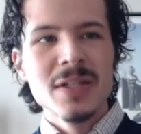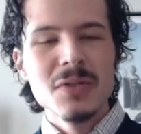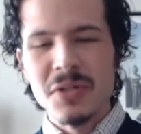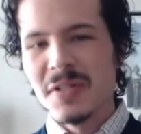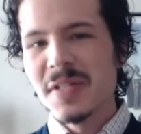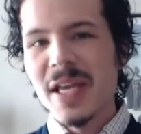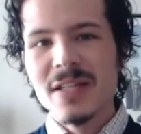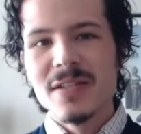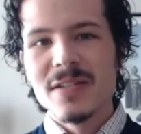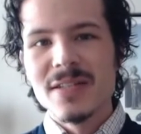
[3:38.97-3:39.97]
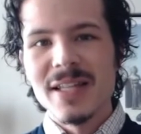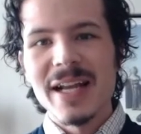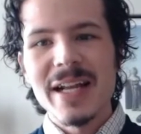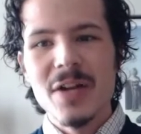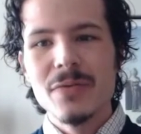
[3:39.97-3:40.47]
using stanzas and
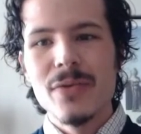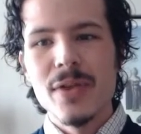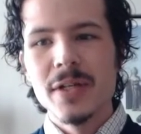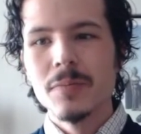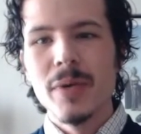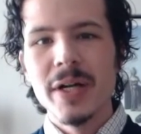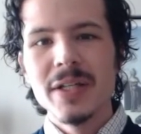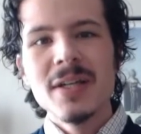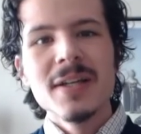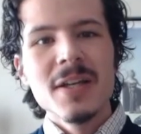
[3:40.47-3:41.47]
that kind of thing, but